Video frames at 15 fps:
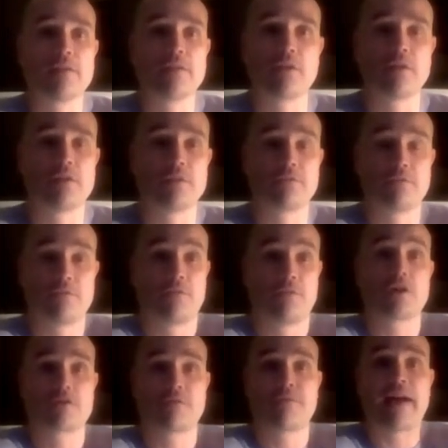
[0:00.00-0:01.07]
They've, they've, they've
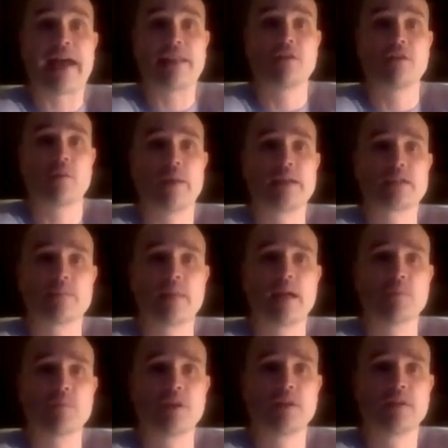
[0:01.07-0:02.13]
got to find another way to
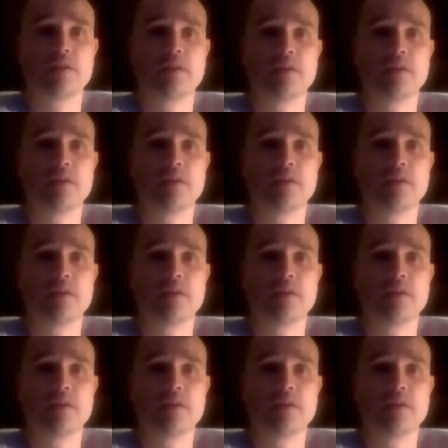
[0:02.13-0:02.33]
make money.